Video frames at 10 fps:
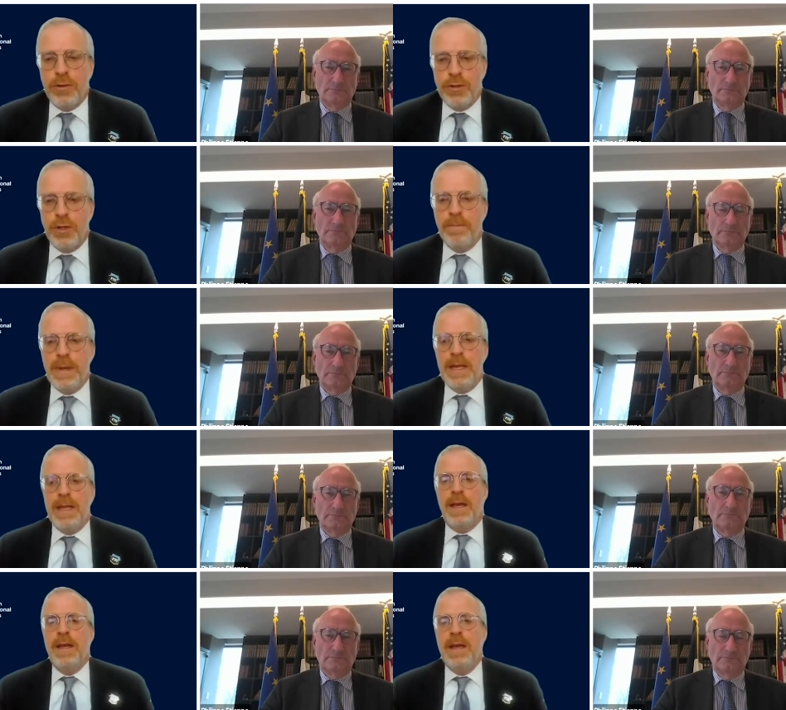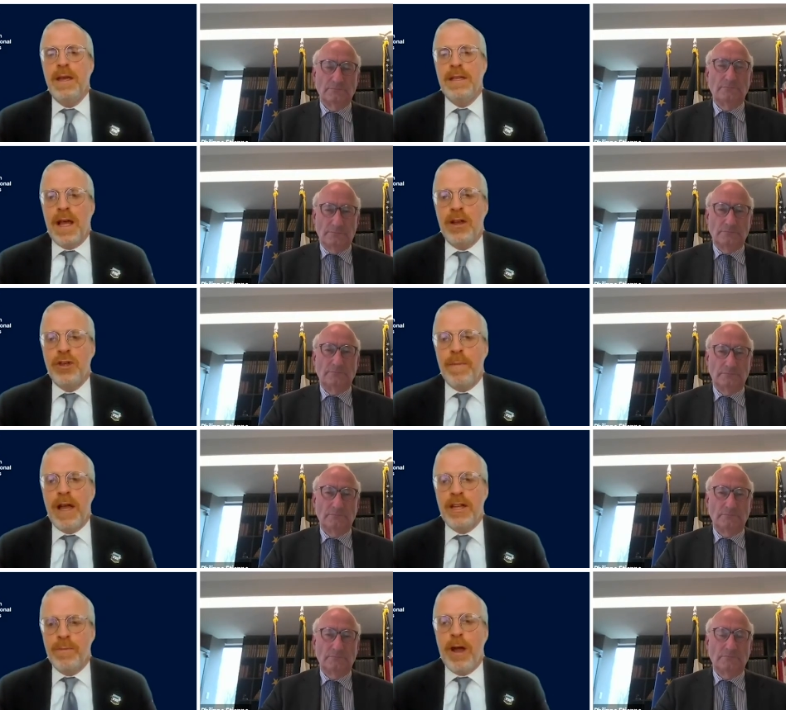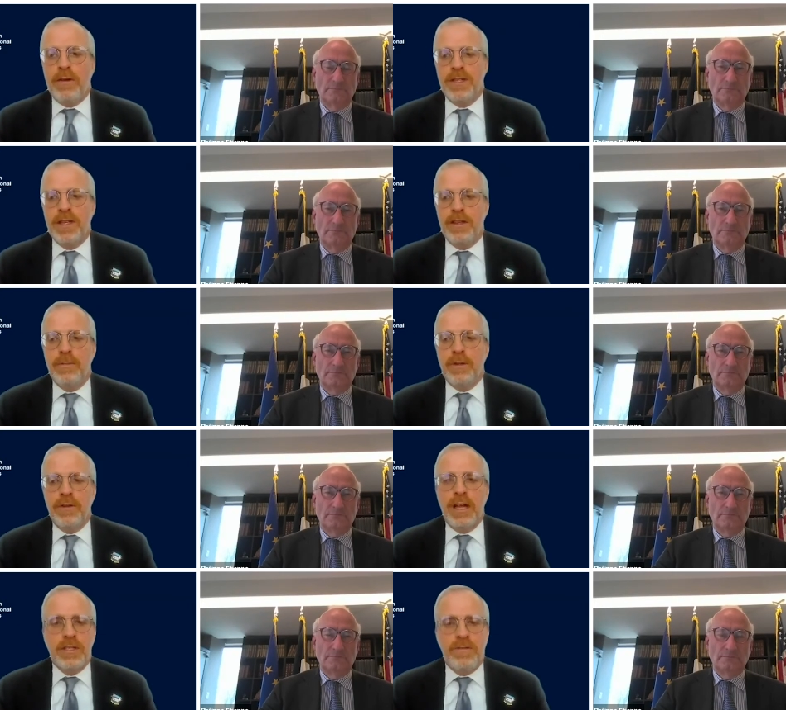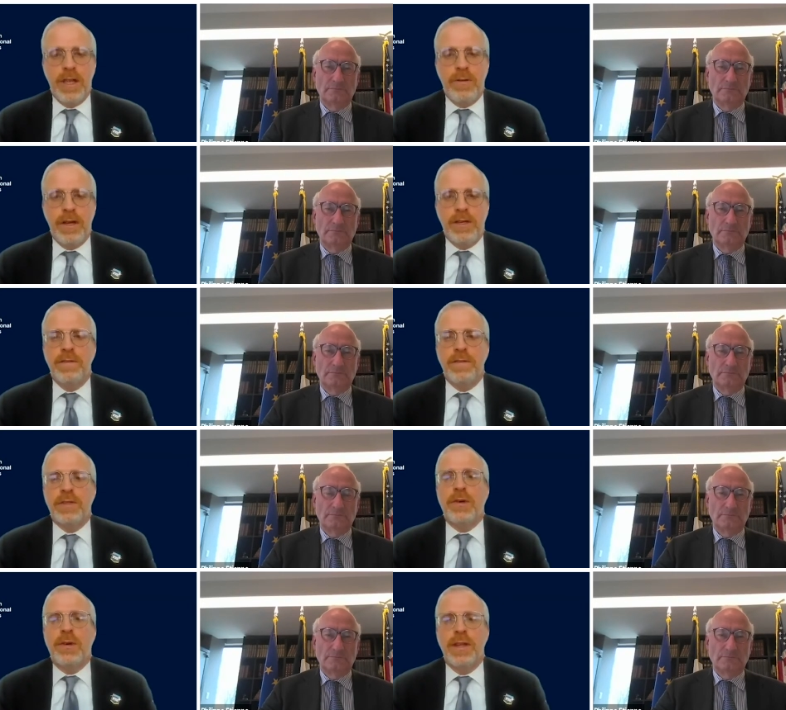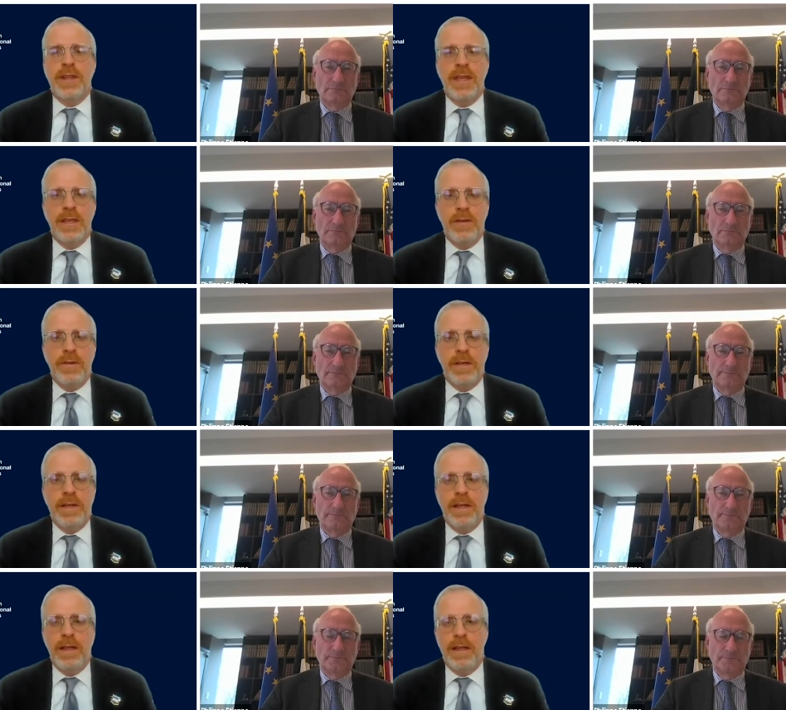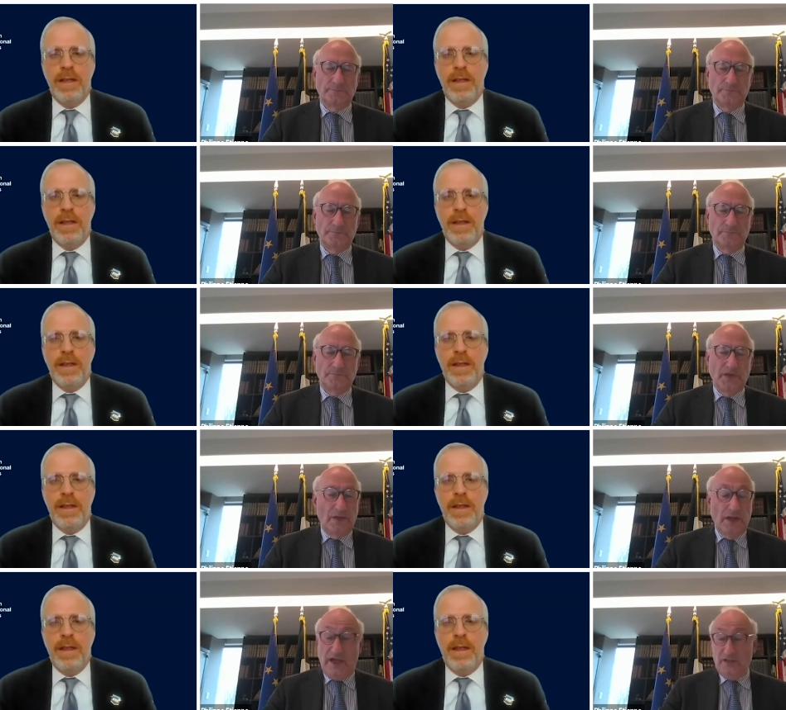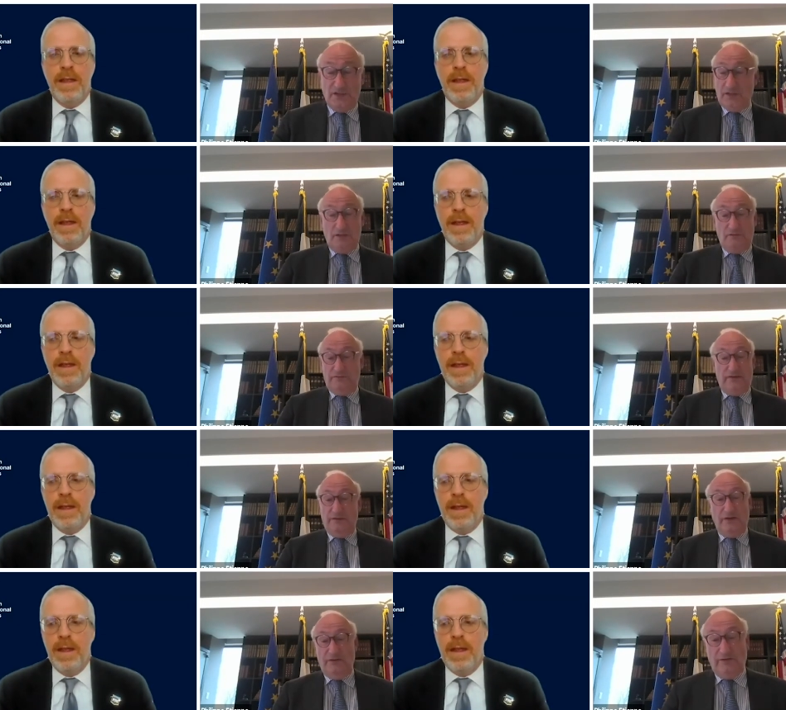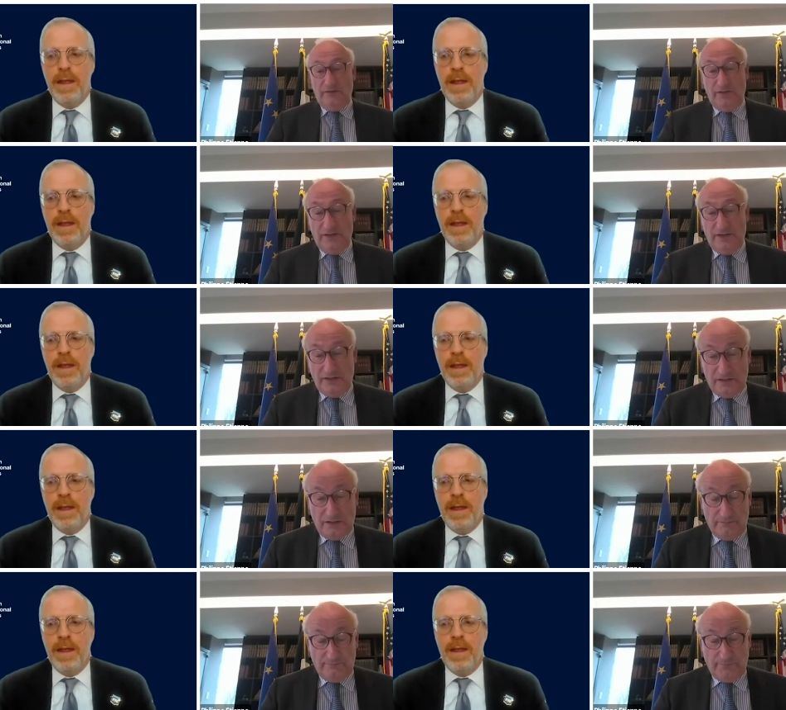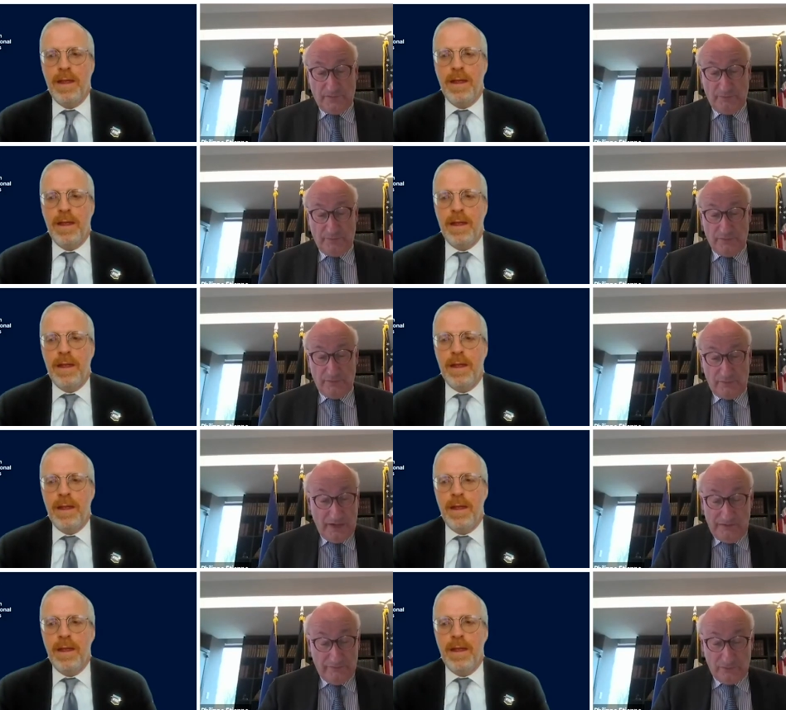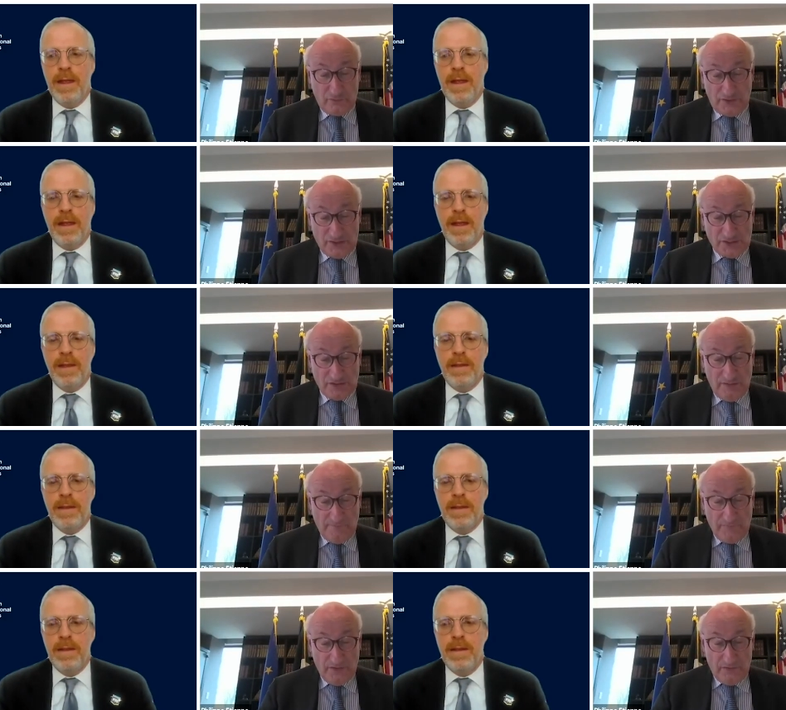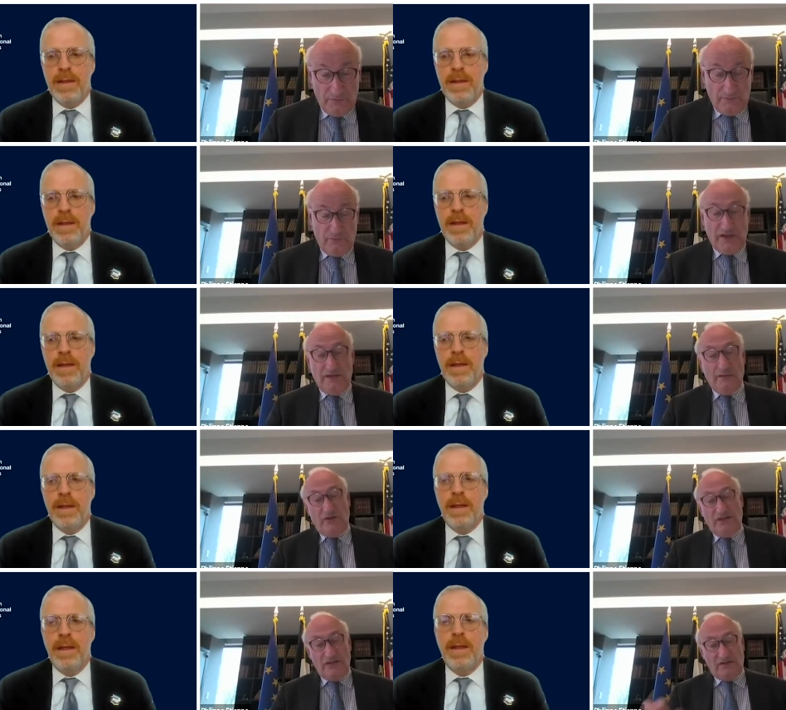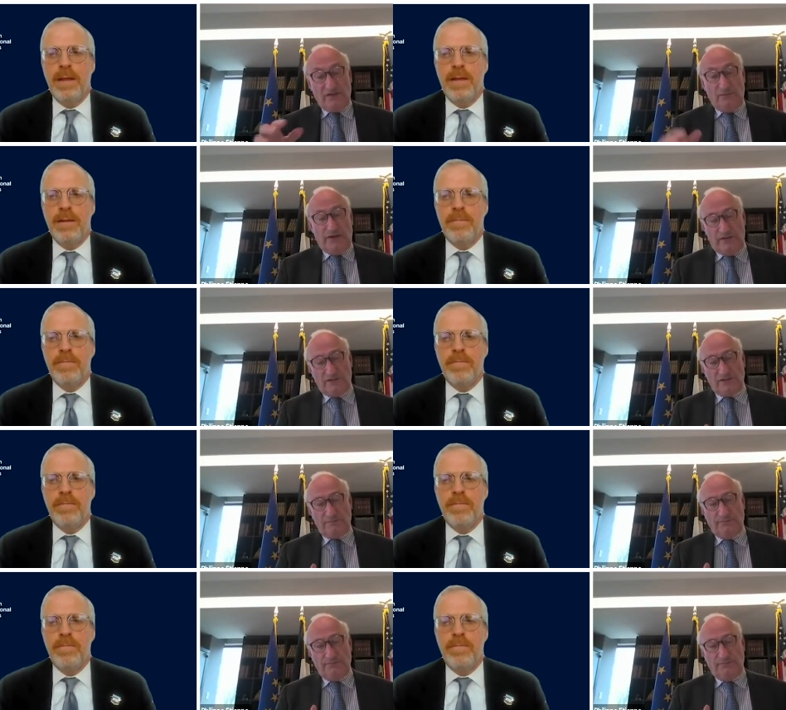Speaker 1: on social media to undermine democracy and human rights? Great question, Victoria. Thank you.
Speaker 2: And a very, very uh, relevant question. When, when it's about